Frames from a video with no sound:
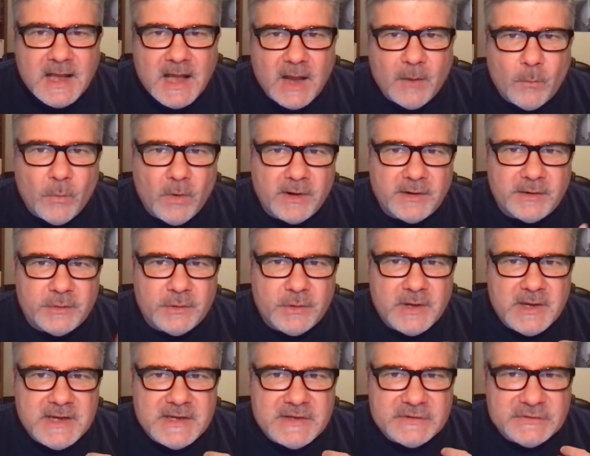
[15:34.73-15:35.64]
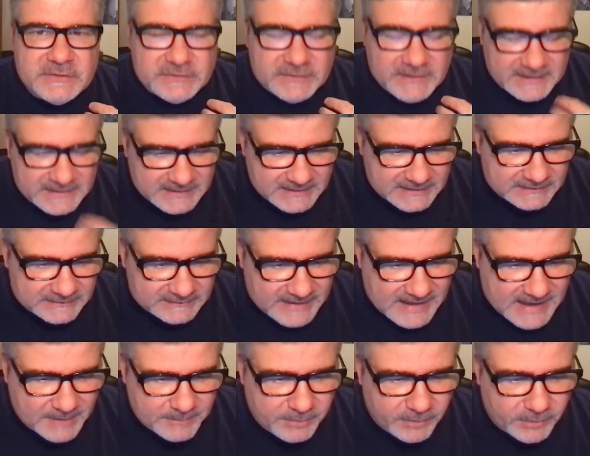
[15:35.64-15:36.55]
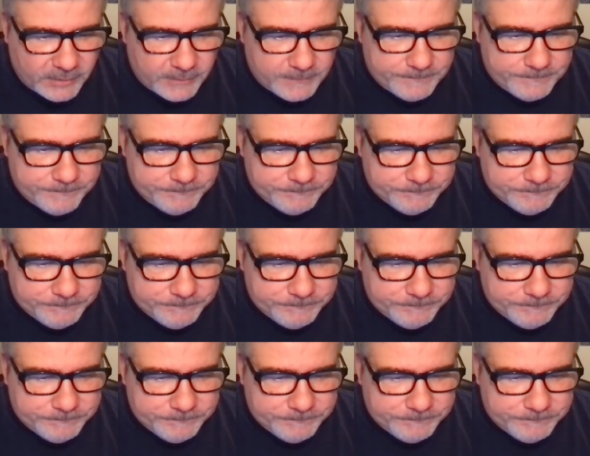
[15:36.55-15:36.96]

I want to set an example.